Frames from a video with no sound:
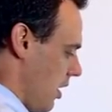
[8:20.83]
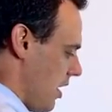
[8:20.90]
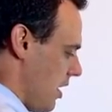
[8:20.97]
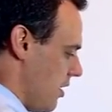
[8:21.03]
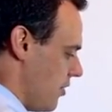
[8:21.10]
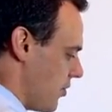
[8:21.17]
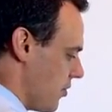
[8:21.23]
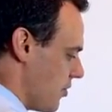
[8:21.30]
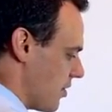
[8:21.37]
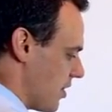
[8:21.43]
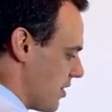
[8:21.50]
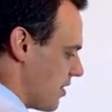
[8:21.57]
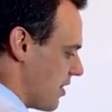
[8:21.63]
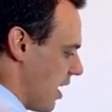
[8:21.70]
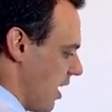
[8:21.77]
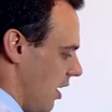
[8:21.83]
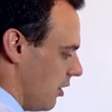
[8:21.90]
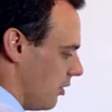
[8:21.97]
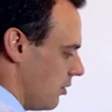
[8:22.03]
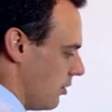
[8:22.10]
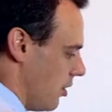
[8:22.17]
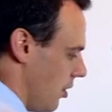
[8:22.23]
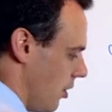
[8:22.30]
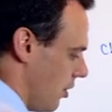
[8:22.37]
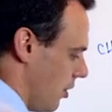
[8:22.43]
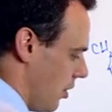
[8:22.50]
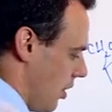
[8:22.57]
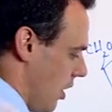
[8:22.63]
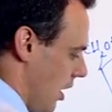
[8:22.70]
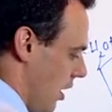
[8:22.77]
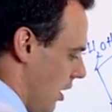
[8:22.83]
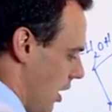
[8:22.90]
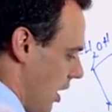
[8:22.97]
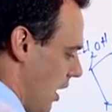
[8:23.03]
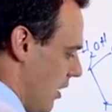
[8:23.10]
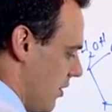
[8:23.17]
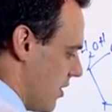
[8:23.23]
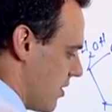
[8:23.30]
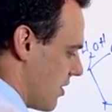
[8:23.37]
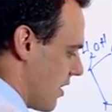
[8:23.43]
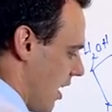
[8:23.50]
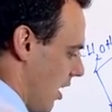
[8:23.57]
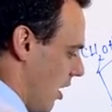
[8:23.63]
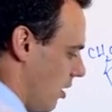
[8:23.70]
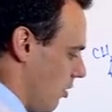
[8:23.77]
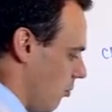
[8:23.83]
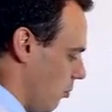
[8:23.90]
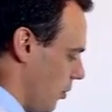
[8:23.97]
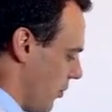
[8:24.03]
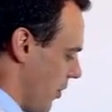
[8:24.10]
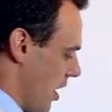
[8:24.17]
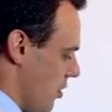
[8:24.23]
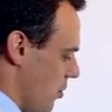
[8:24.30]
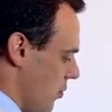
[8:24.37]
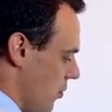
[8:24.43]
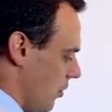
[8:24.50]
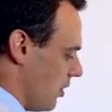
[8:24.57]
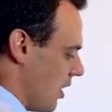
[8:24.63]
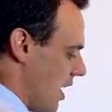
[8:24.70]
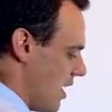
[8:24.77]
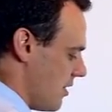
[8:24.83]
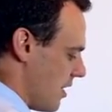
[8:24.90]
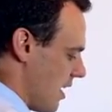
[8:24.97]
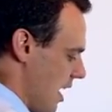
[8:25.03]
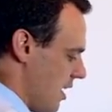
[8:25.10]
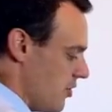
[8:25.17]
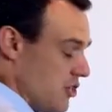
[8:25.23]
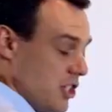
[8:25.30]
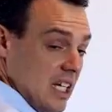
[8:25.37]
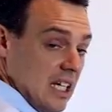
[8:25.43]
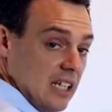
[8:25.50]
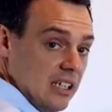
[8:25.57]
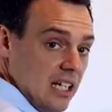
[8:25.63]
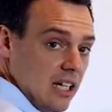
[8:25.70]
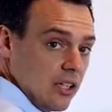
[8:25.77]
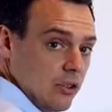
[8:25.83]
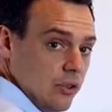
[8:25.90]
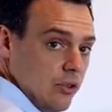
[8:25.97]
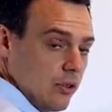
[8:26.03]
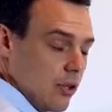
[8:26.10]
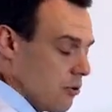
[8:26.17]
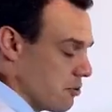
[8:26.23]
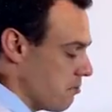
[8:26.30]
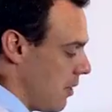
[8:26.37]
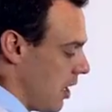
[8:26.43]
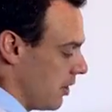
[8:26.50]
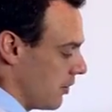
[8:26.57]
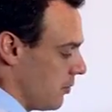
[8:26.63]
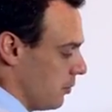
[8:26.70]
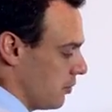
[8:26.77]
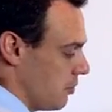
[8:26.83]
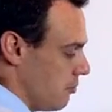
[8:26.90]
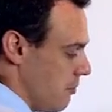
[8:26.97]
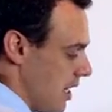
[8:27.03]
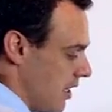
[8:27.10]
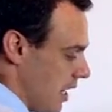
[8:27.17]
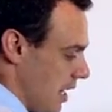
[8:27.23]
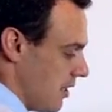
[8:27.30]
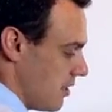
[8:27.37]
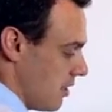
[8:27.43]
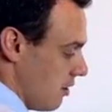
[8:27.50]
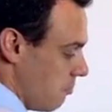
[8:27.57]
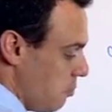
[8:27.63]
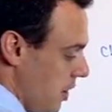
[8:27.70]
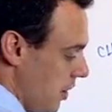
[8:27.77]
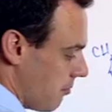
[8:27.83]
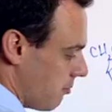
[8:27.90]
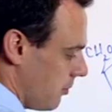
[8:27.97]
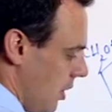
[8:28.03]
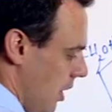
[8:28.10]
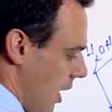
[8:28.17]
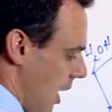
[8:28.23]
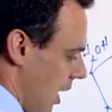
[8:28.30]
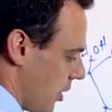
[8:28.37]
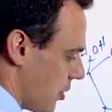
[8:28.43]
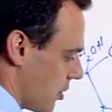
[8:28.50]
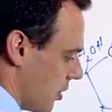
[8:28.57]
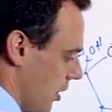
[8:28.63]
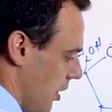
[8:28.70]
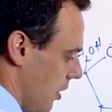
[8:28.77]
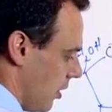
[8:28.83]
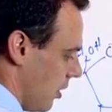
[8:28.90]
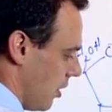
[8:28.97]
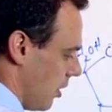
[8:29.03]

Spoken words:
enters the cell, and the cell will then utilize the energy in that glucose molecule to make ATP. Actually,